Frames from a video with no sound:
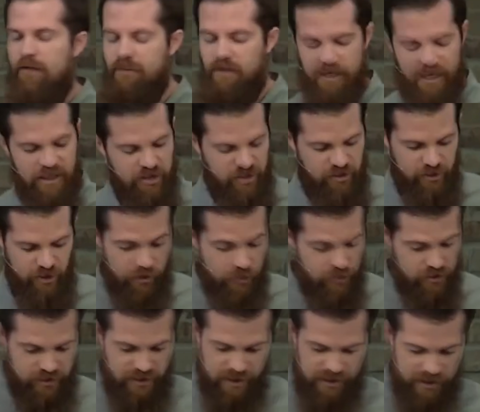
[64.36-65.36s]
I feel like I just
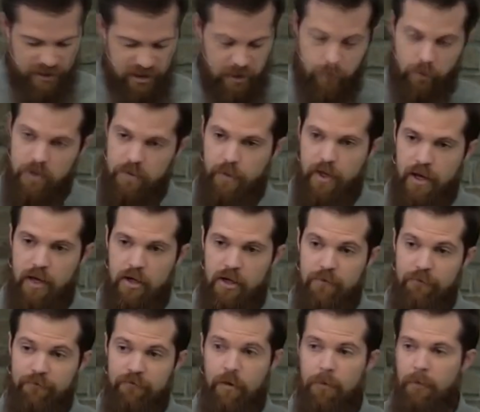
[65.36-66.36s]
understand it so much better,
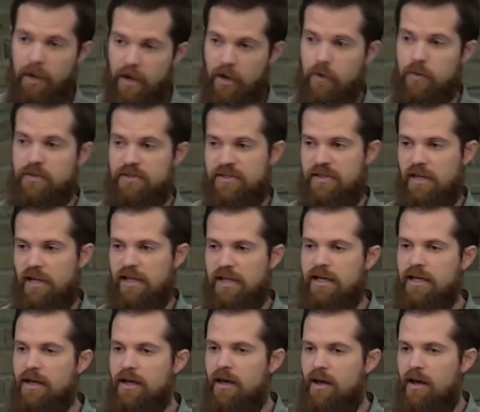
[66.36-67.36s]
even from my own
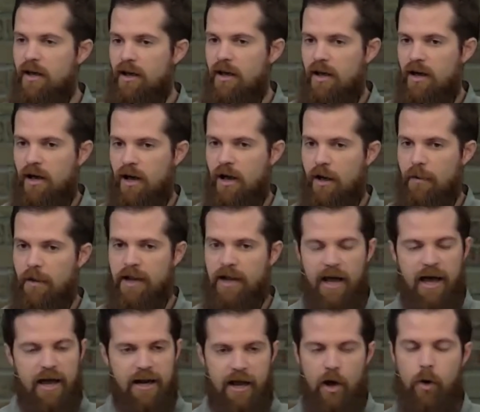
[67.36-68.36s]
study.
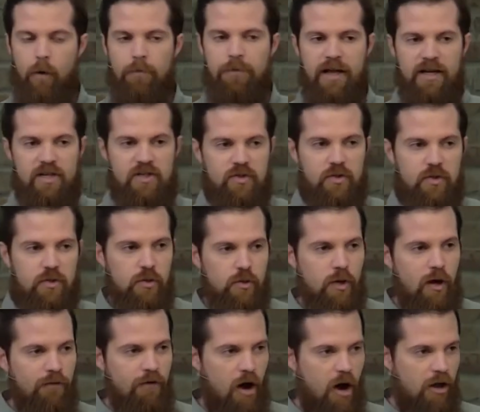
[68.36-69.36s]
And I hope that's
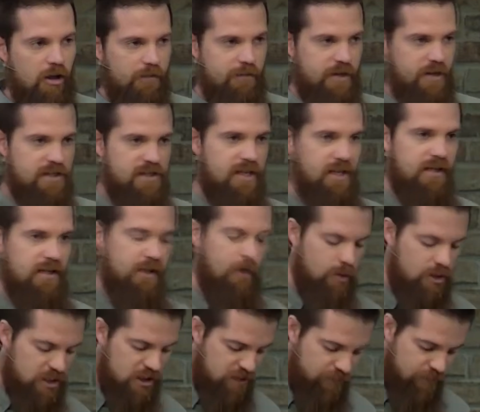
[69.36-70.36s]
true of all of us, that
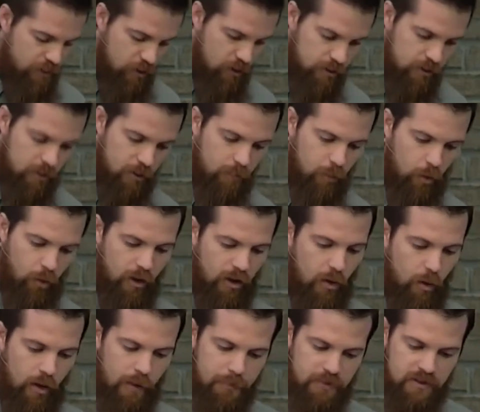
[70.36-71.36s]
we just feel a little more
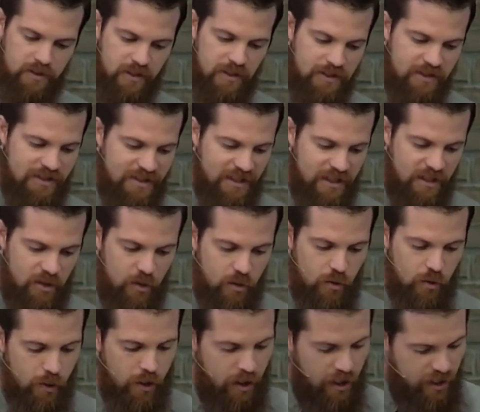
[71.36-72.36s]
equipped to
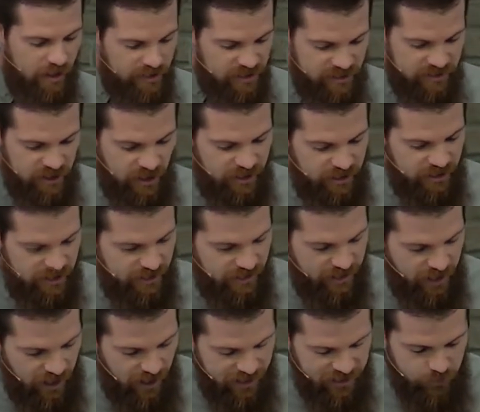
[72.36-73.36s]
continue studying
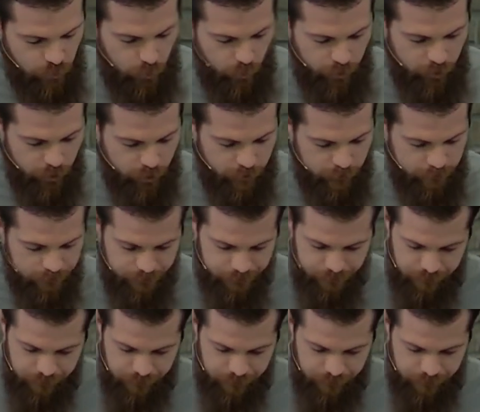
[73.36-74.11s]
God's Word.